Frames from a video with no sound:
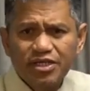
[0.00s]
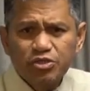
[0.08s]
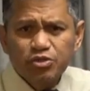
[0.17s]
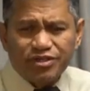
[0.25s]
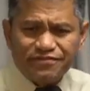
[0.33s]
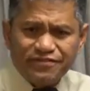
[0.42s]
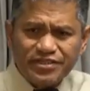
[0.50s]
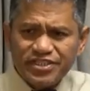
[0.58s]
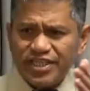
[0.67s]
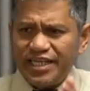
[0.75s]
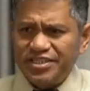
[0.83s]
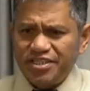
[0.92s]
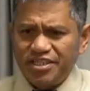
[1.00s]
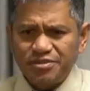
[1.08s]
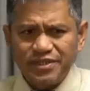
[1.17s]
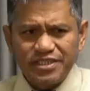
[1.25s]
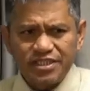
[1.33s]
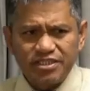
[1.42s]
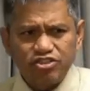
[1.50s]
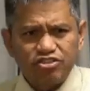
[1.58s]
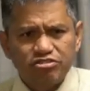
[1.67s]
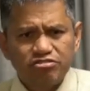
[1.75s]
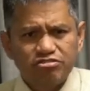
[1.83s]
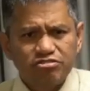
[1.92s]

to the first angel's message?